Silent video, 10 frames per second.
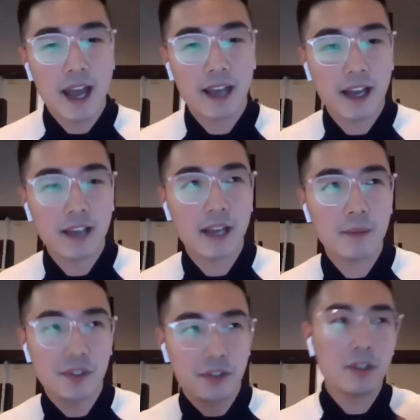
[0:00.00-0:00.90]
And
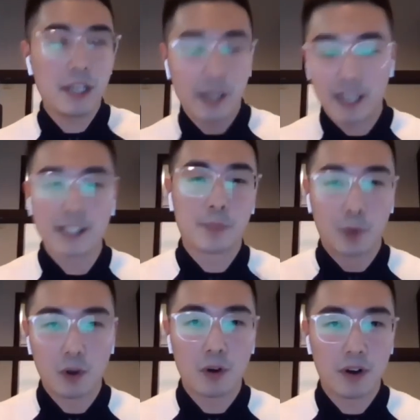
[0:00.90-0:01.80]
I'm still
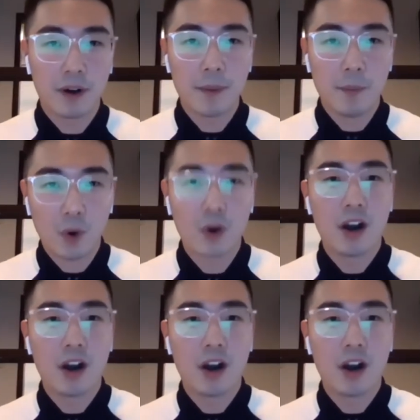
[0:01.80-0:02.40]
explore more